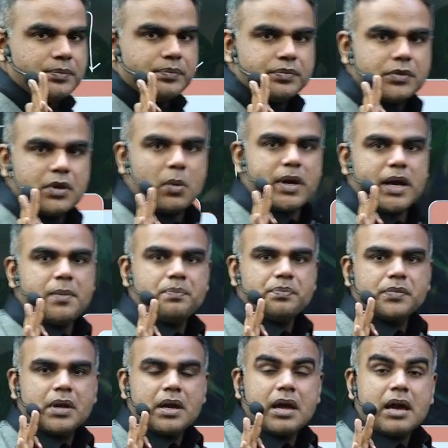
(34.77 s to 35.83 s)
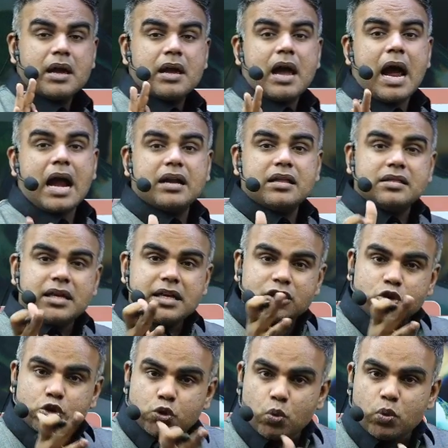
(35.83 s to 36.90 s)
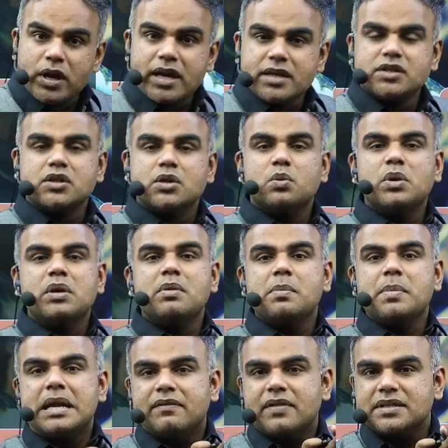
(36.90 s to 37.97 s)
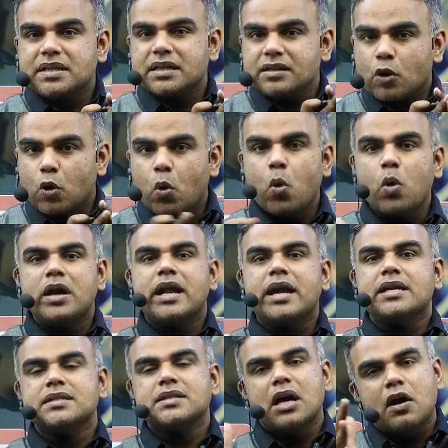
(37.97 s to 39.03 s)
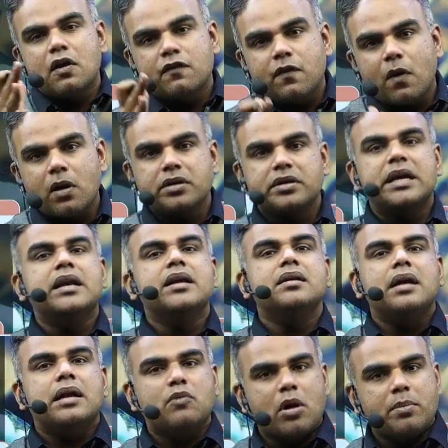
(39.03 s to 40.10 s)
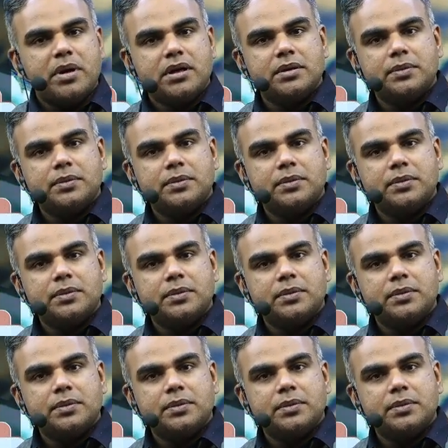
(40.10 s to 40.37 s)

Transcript: Okay, and in these 2 days, we will be investing the whole days for reading environment.